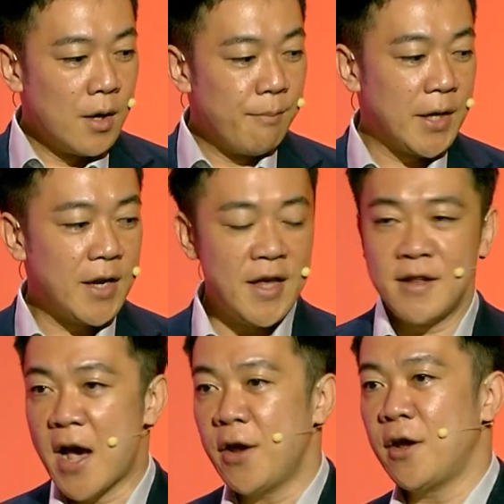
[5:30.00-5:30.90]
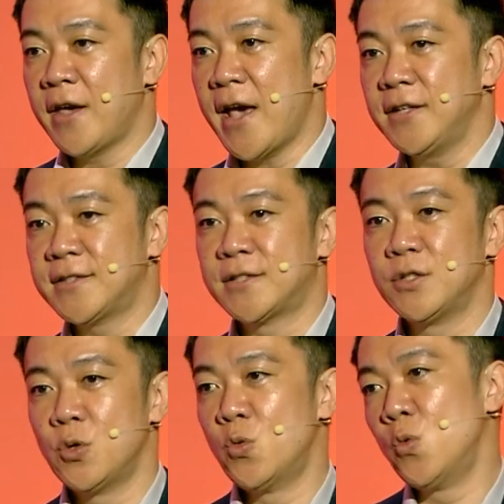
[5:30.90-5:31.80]
But in either case,
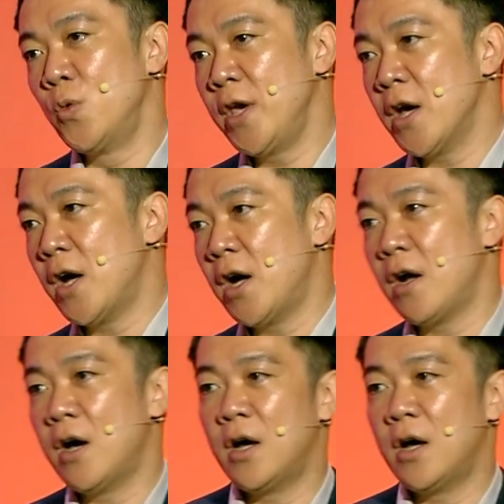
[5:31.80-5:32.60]
we are